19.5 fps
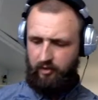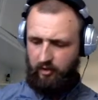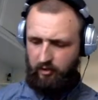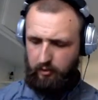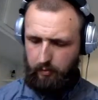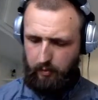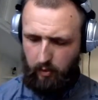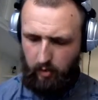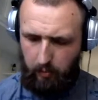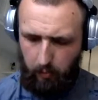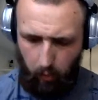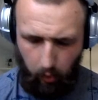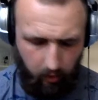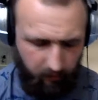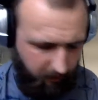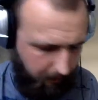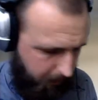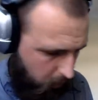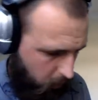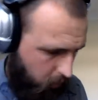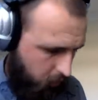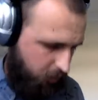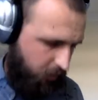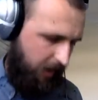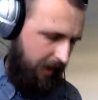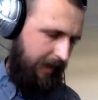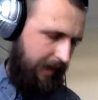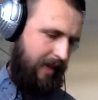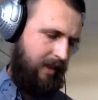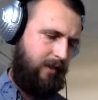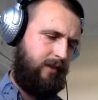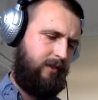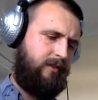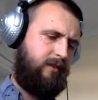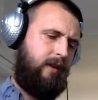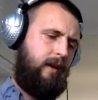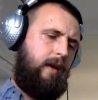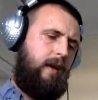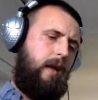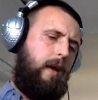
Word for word: It's more of a portrait lens.